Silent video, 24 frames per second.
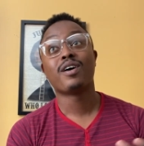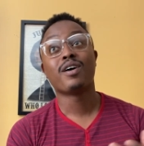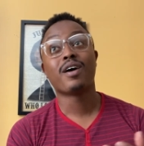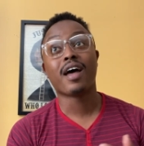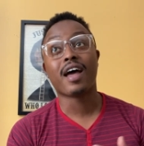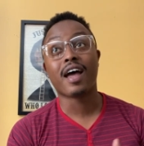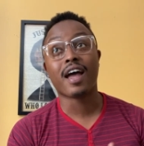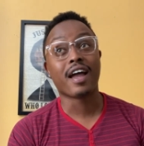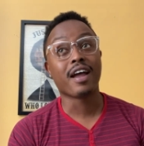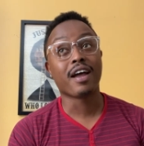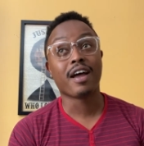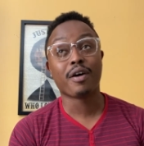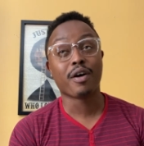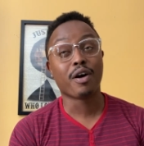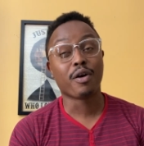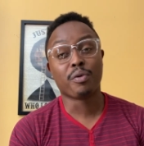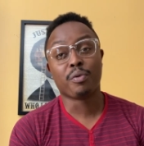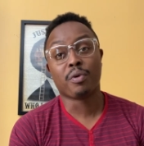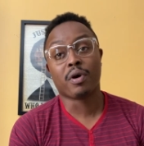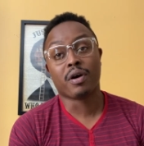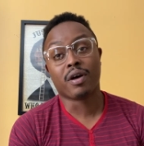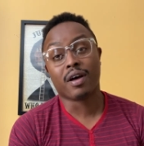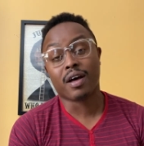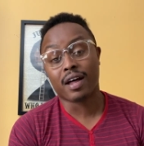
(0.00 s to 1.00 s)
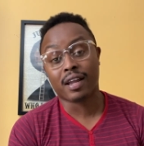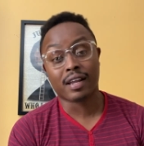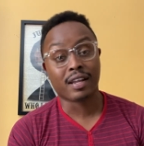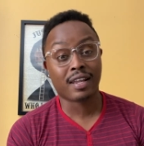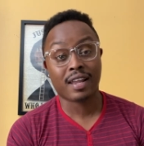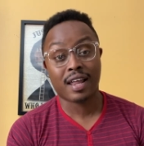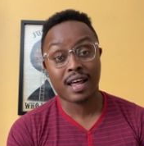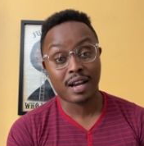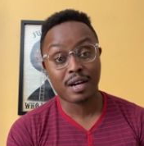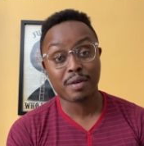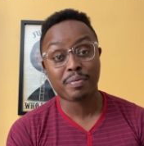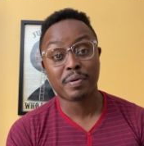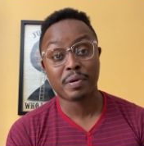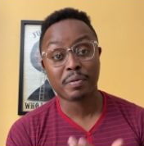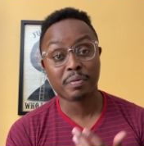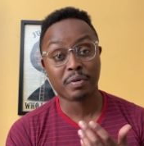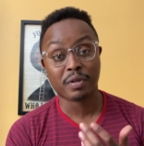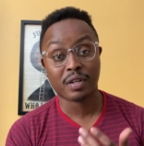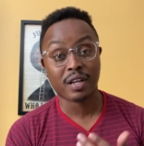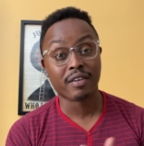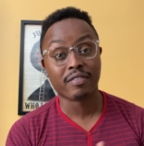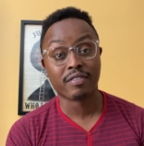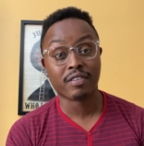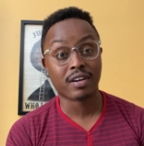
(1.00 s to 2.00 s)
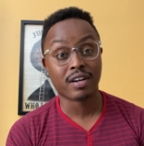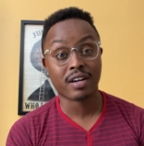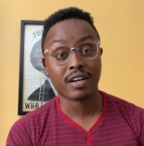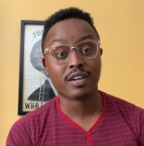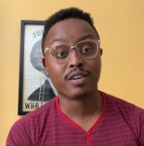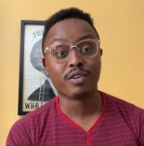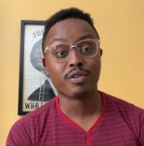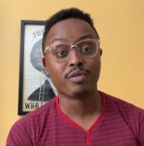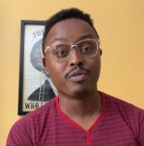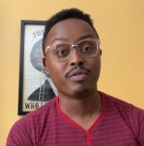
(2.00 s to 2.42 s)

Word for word: eh, a, a lot of people love a good who